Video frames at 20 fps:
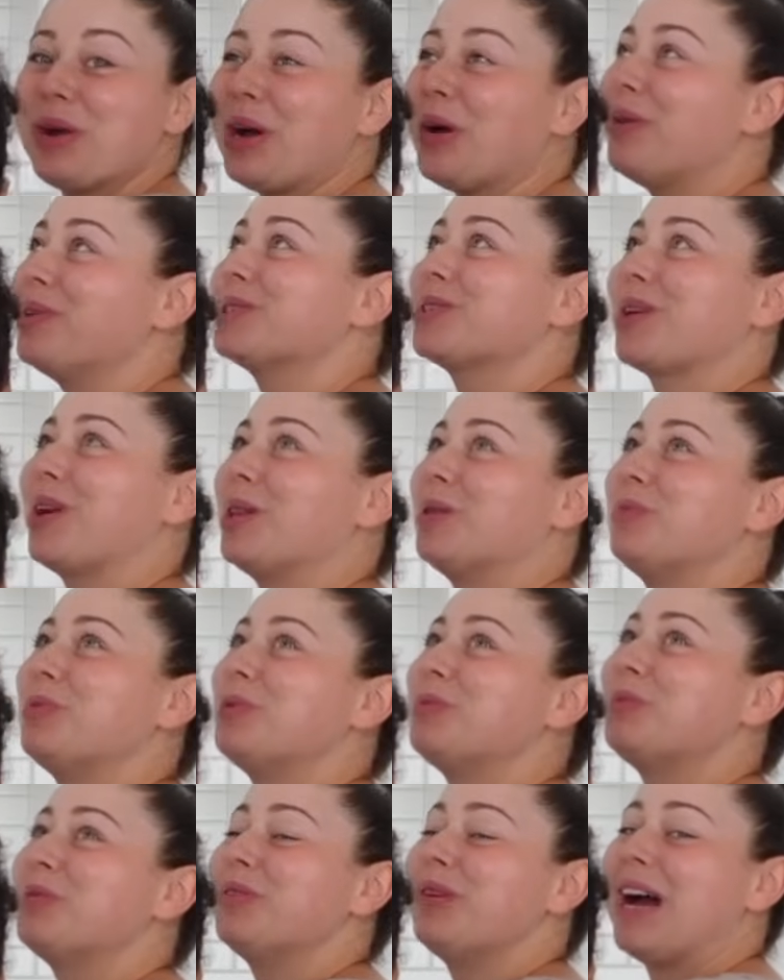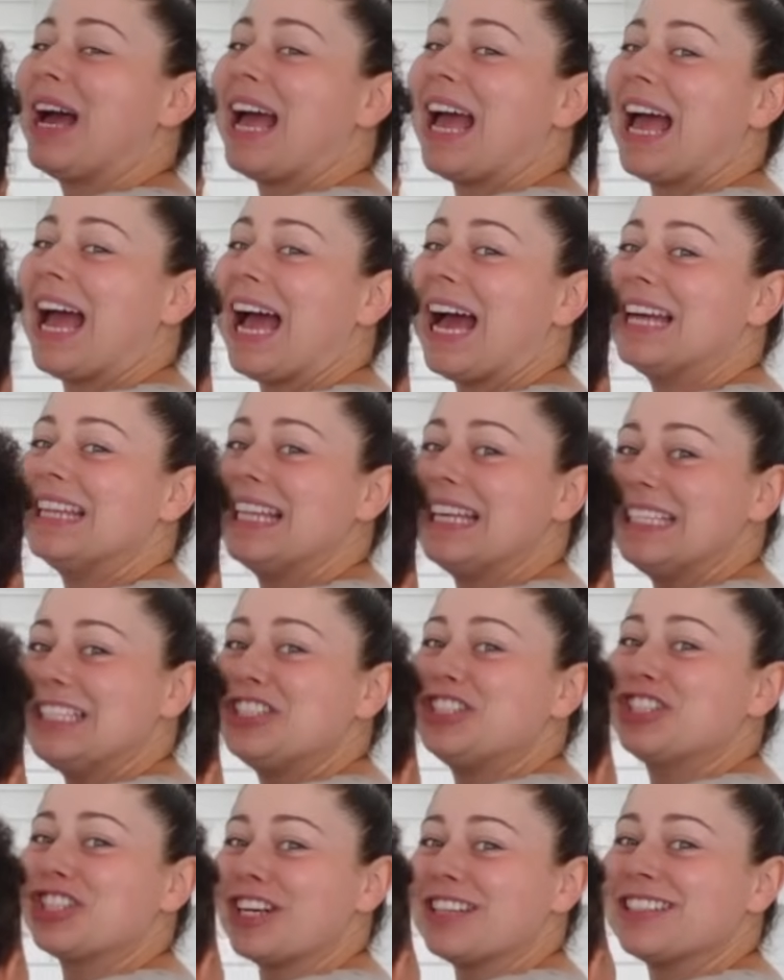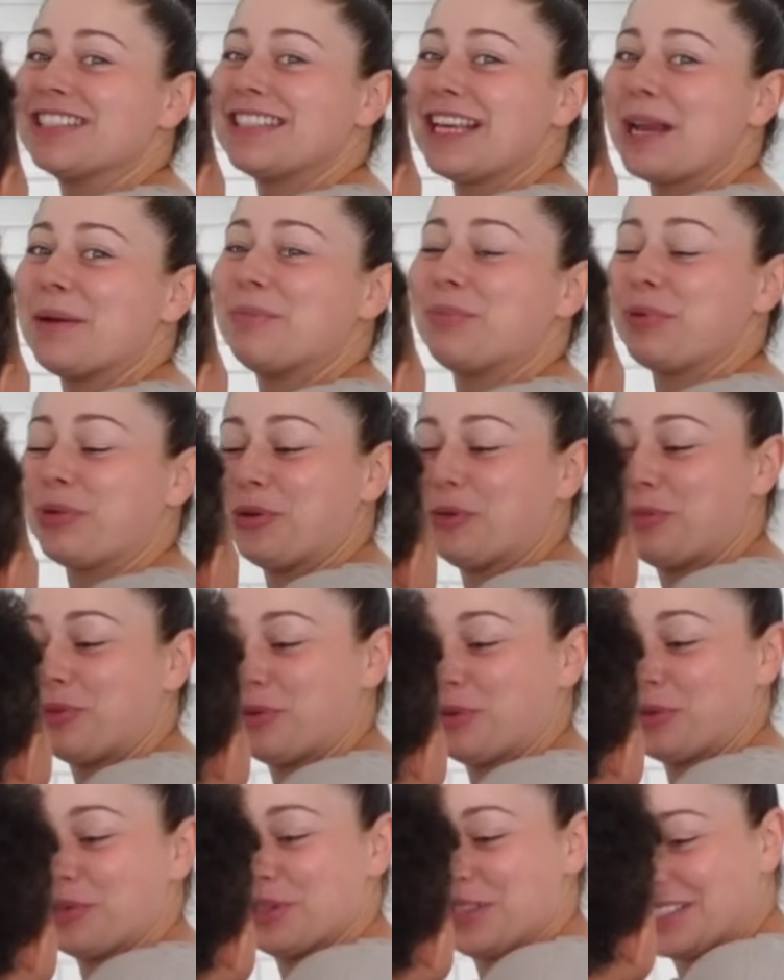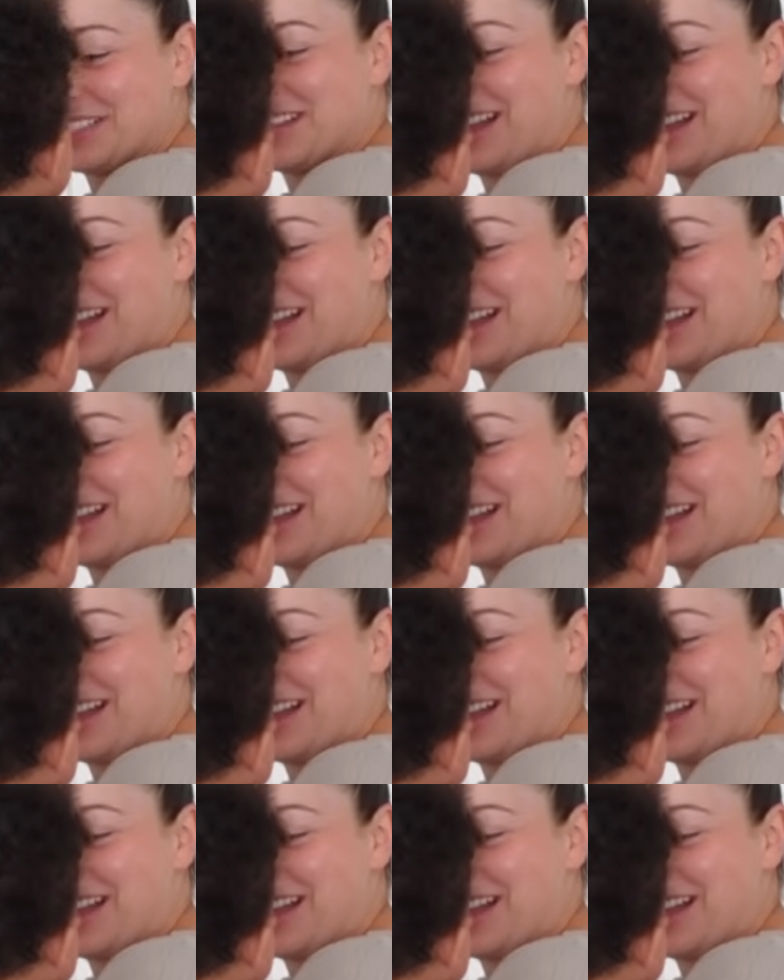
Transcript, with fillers: I always call him boo-boo. And then he just said boo-boo. You're